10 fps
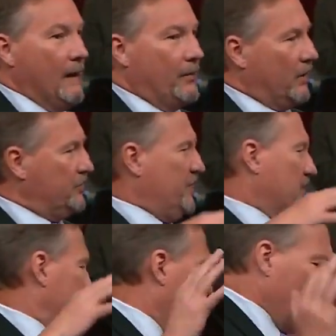
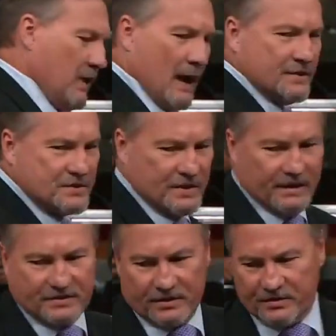There's no nice
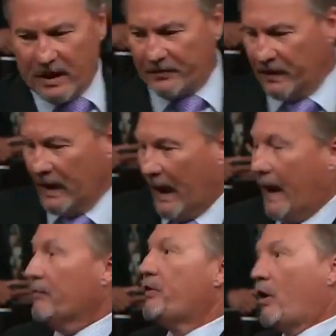seats, there's nothing,
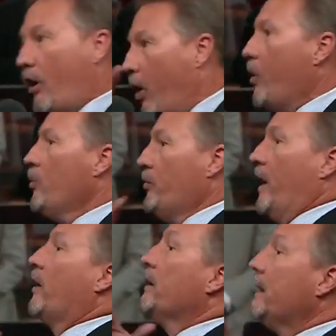and they're on
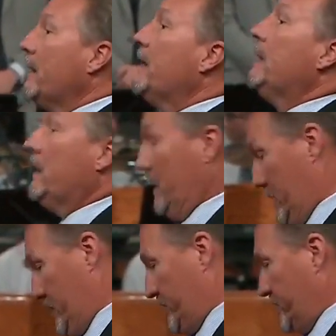their
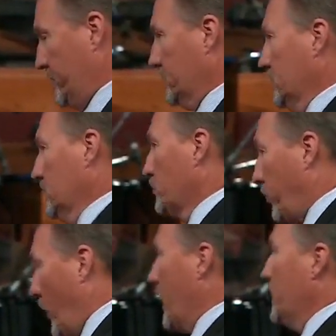knees
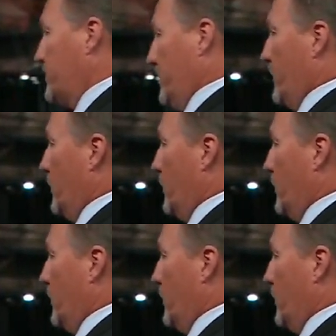praising the